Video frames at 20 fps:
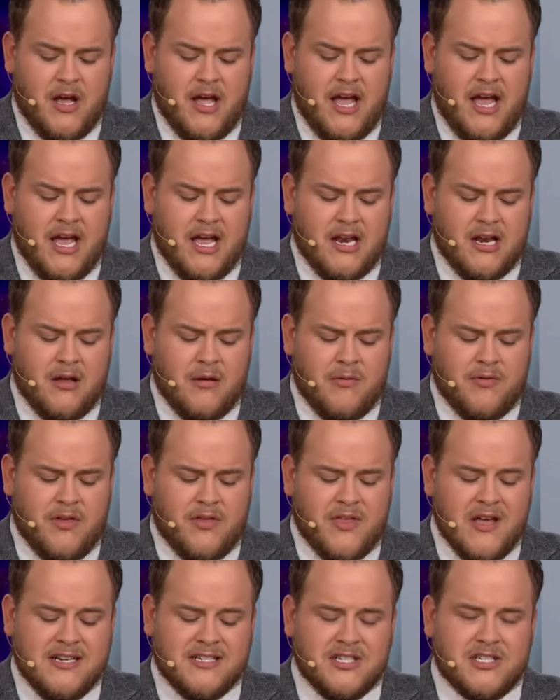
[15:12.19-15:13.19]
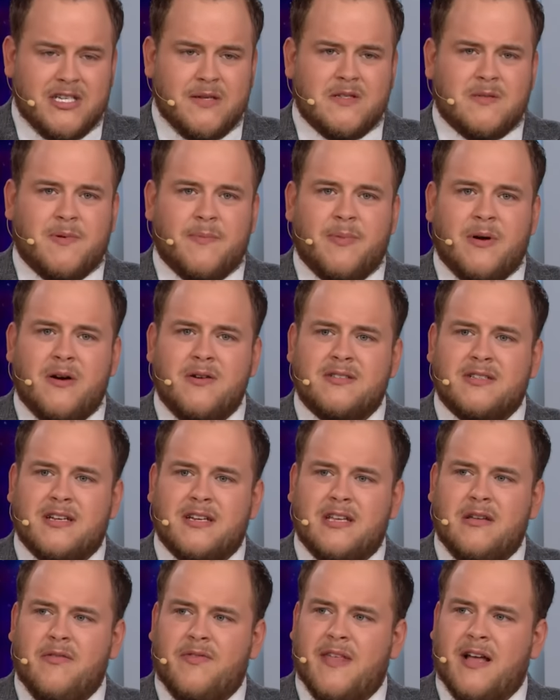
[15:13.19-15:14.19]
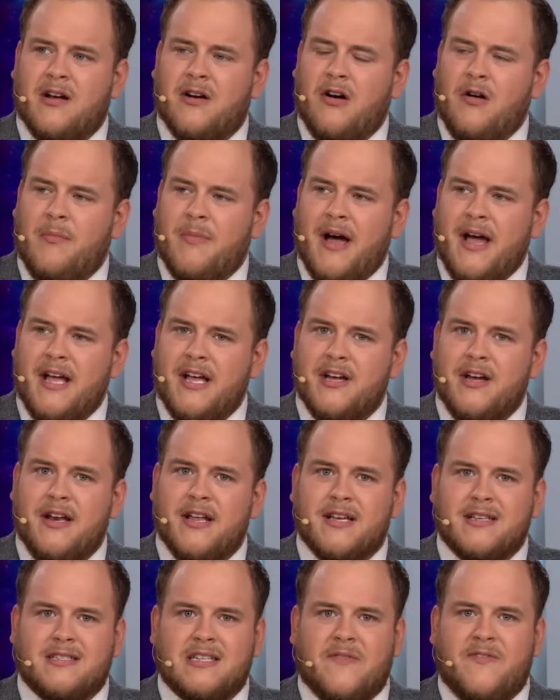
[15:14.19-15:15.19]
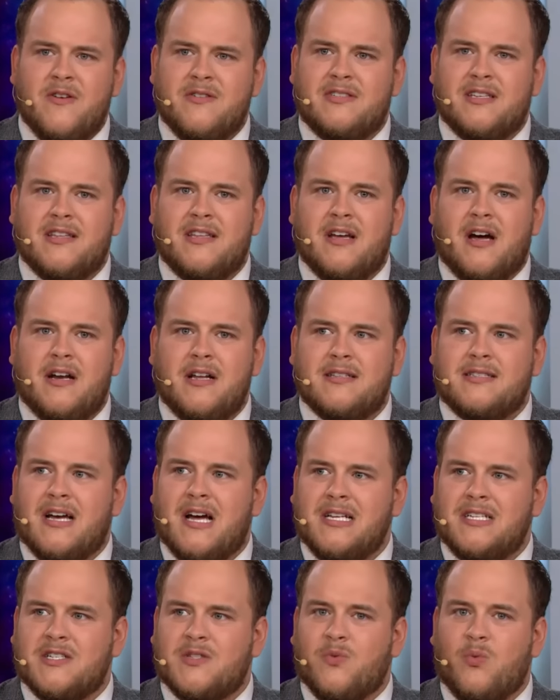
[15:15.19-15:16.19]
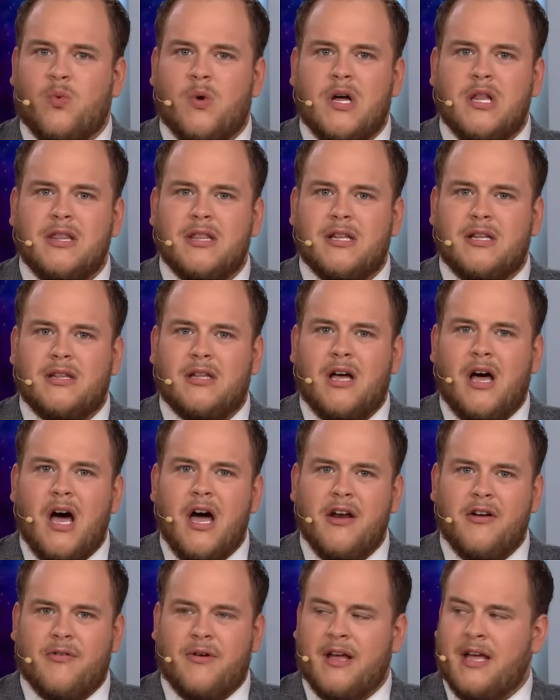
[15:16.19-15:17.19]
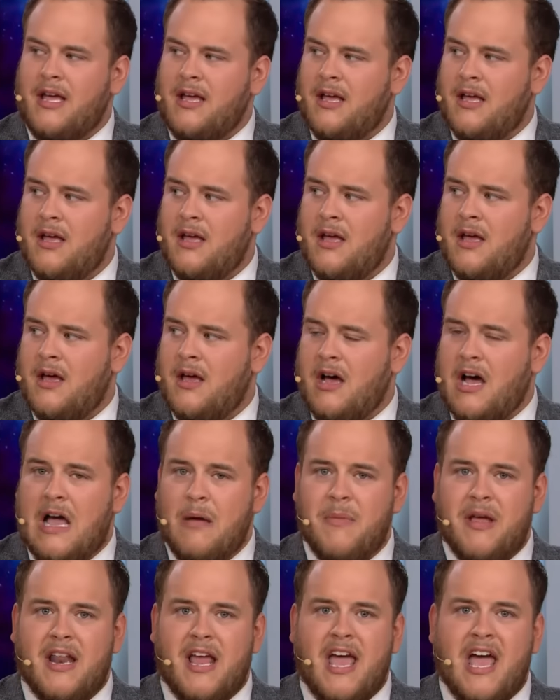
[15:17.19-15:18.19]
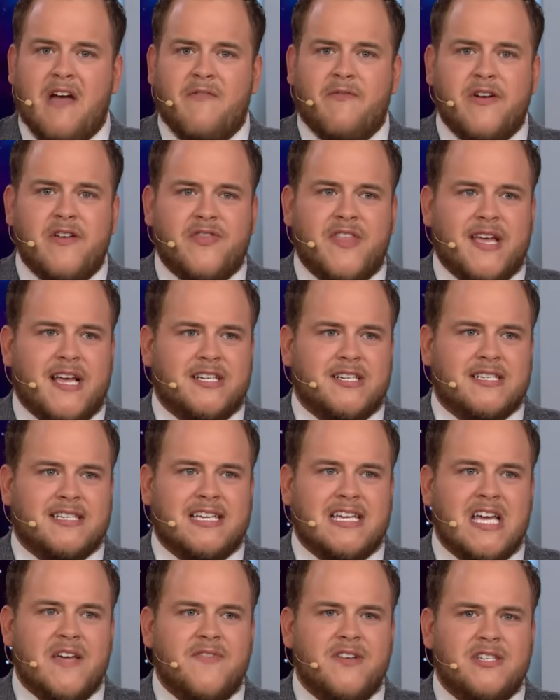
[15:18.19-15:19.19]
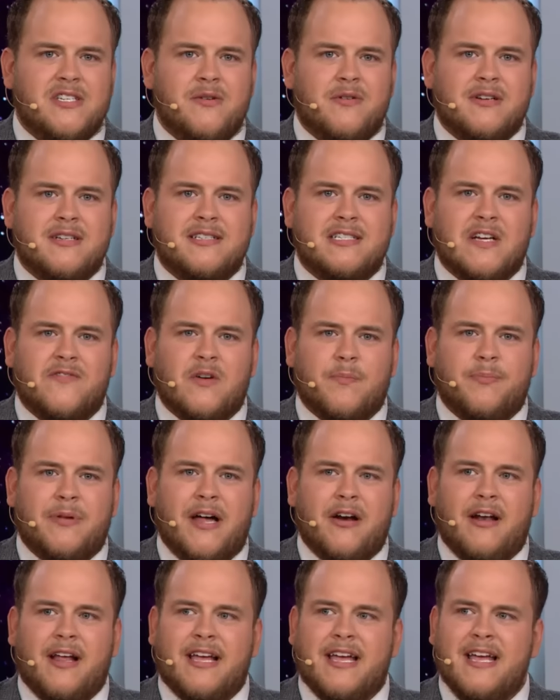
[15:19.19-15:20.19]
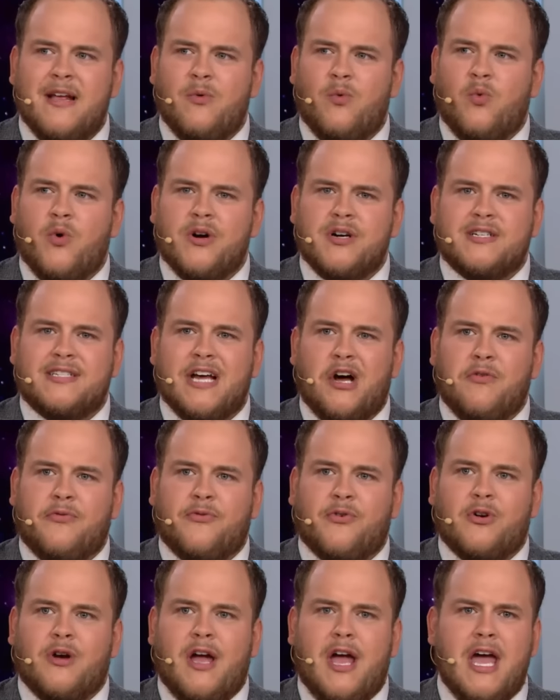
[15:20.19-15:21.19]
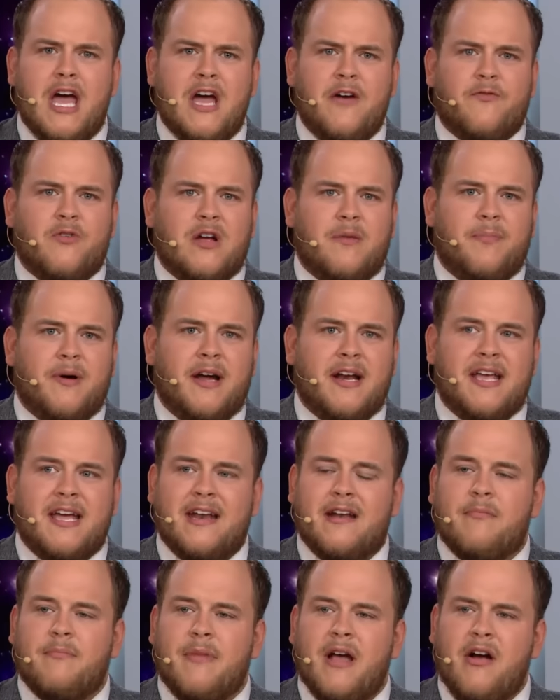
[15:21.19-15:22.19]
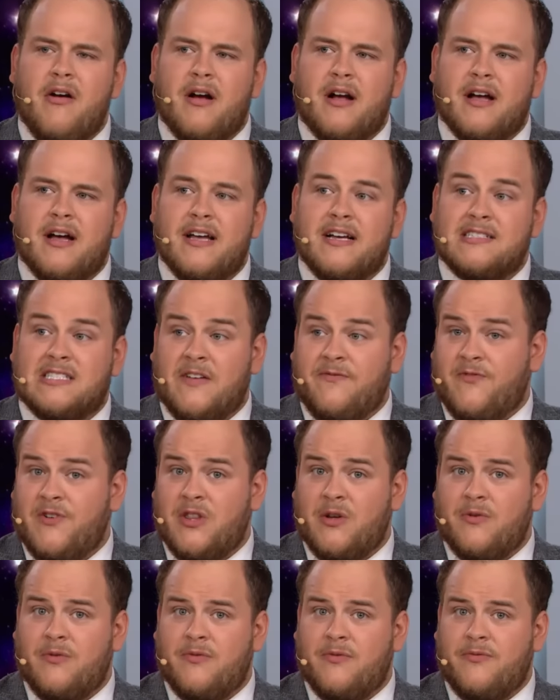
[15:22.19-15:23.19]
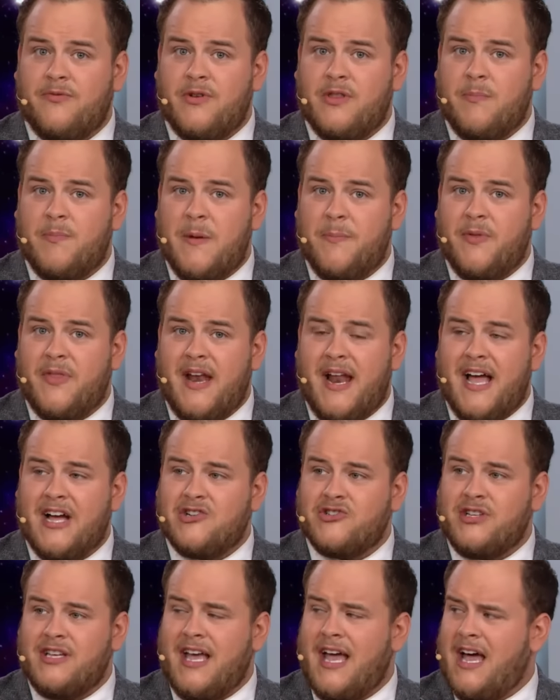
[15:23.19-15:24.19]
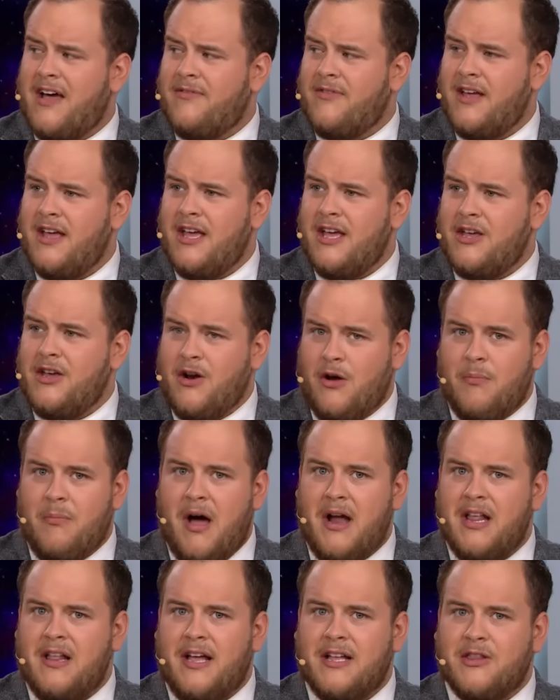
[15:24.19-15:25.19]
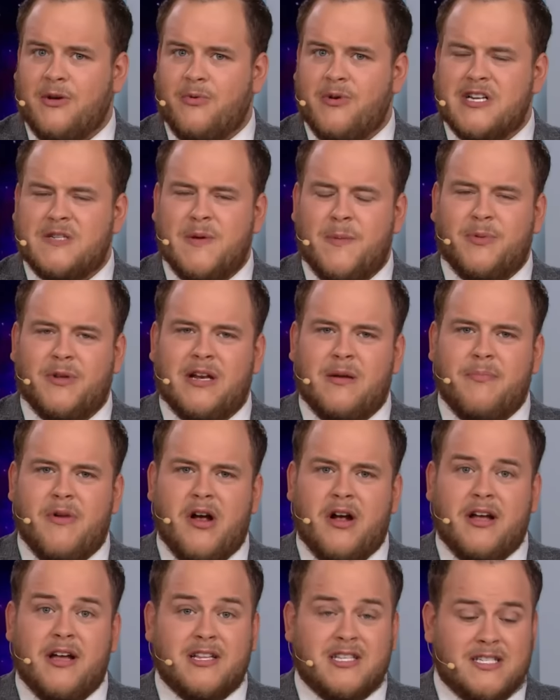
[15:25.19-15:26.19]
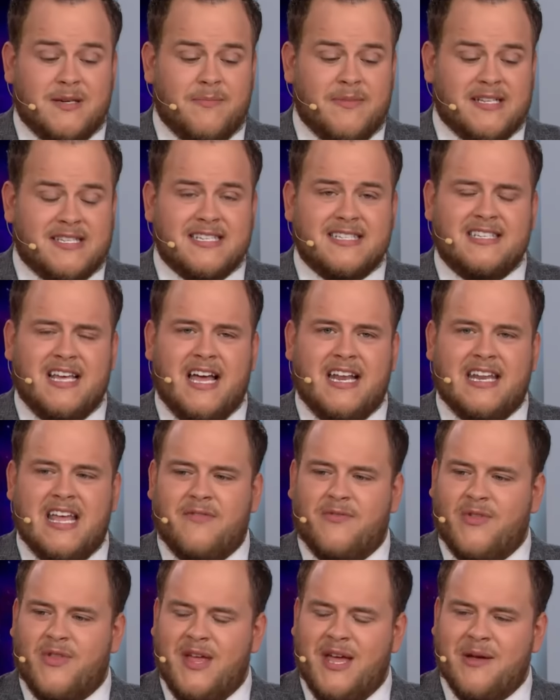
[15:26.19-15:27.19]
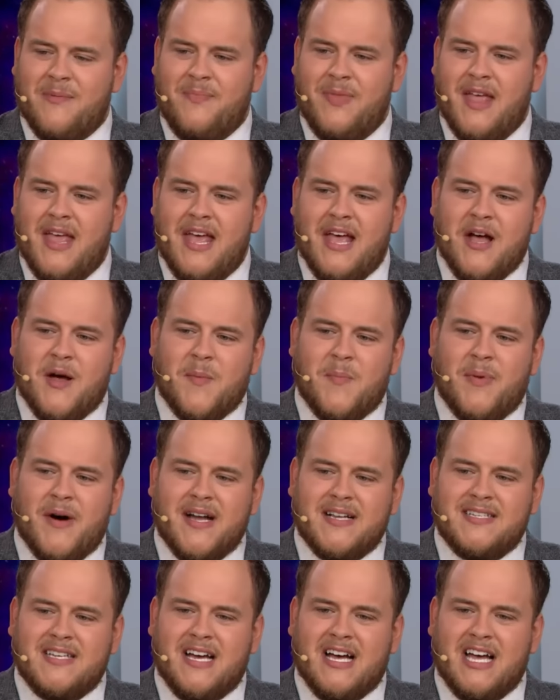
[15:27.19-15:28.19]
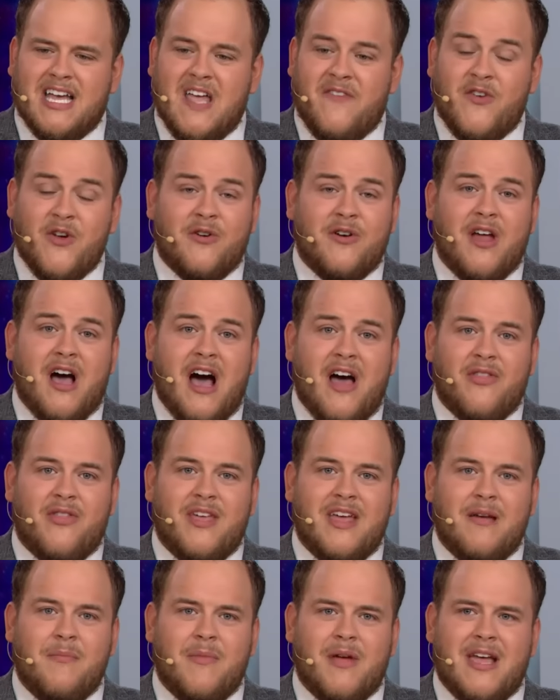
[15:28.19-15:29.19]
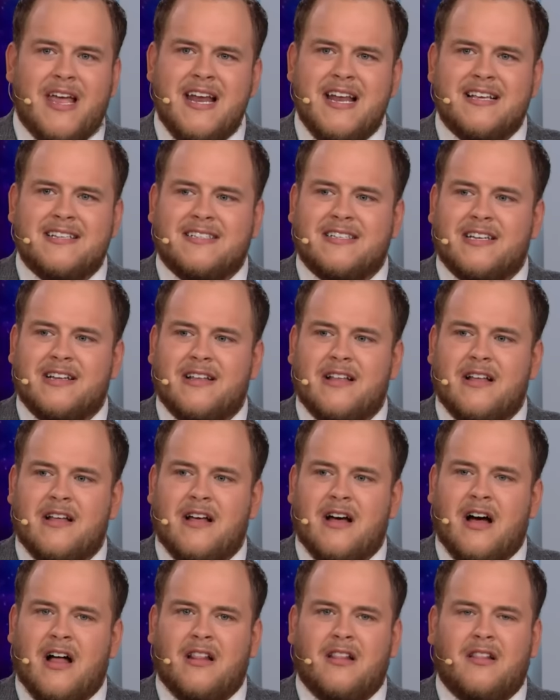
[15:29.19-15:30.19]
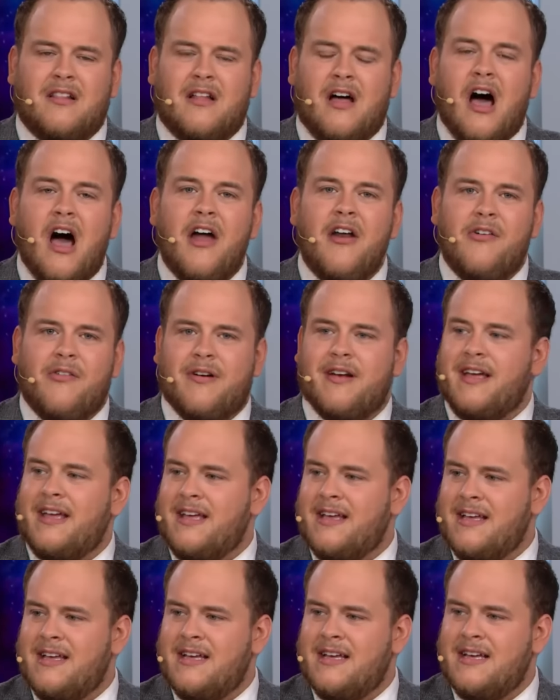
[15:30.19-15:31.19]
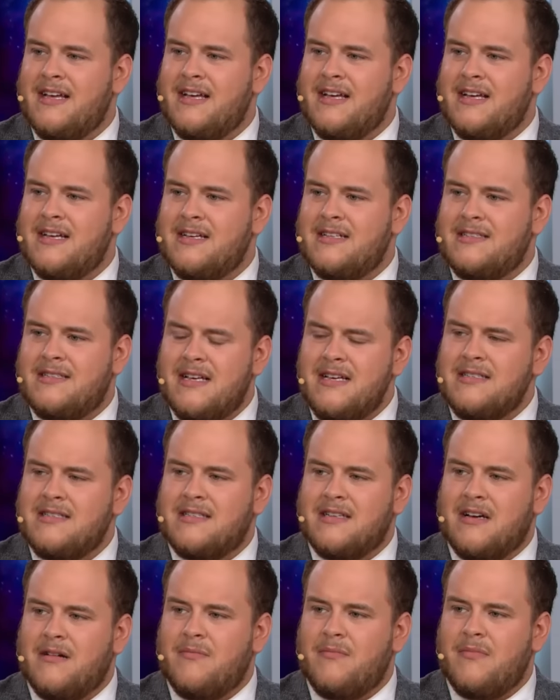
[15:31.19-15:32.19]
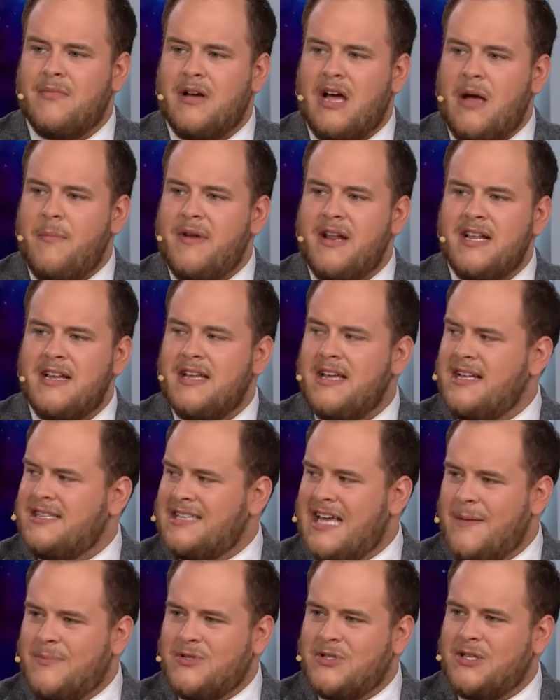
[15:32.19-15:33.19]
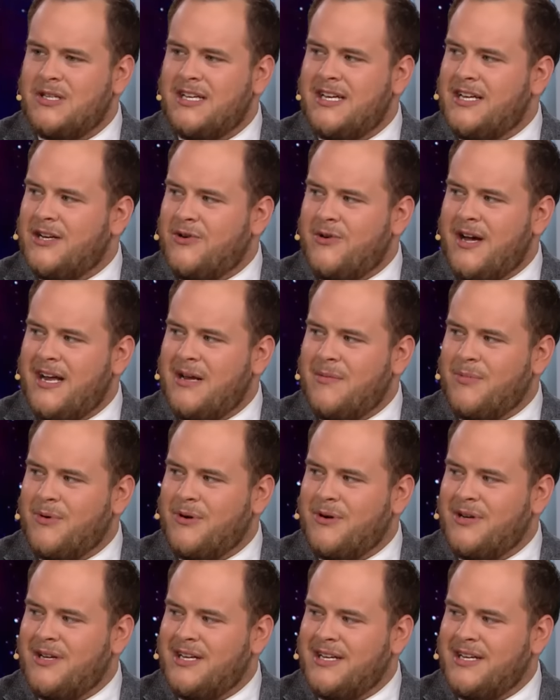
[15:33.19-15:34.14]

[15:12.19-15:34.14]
And the things that she was proposing, you'd think, oh my goodness, if you're sitting in the audience, I just won the lottery. Mm-hmm. I mean, everything is just oh. given to you on a silver platter. Like, it works out for everybody in America, except for the for the people that actually have, you know, money. Like the rich people in America, it's a it's a sad day for them. But uh, if you're not them, it is a lottery system. Oh, I mean, it, yeah. it's absolutely incredible.